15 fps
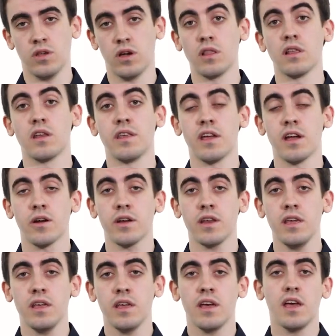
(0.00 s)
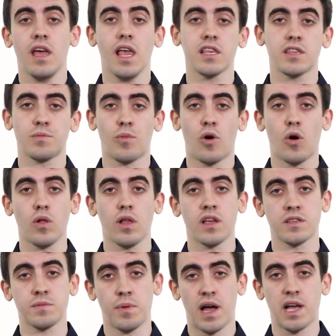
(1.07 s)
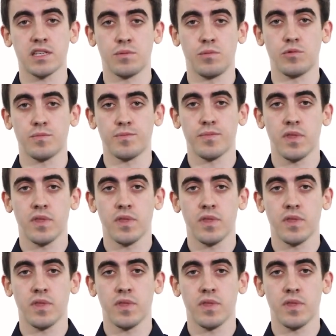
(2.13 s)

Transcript: nonlinearity as small as possible.